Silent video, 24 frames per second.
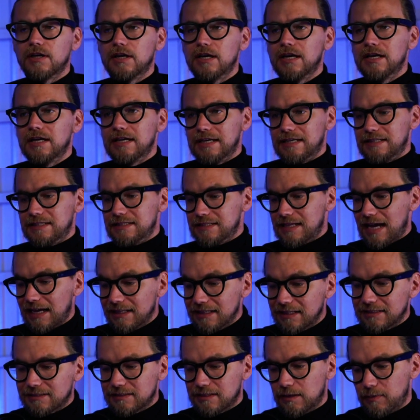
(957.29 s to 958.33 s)
In that
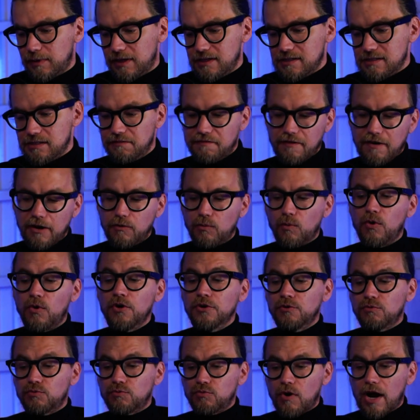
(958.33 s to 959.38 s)
database, if I want
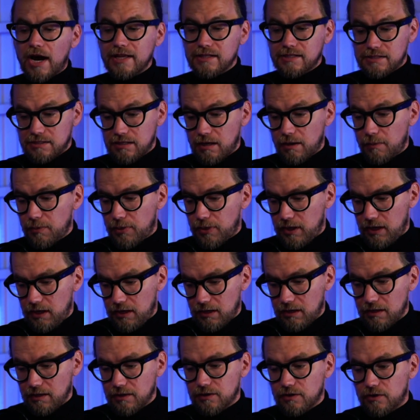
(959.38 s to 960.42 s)
to write
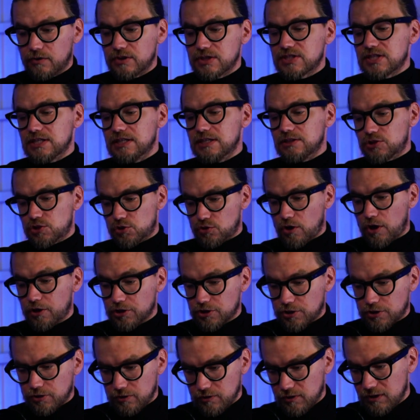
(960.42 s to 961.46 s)
something, there is
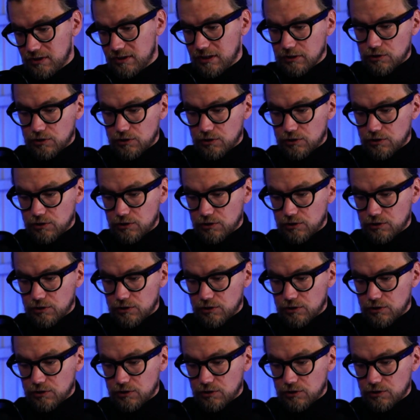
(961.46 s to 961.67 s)
instructions that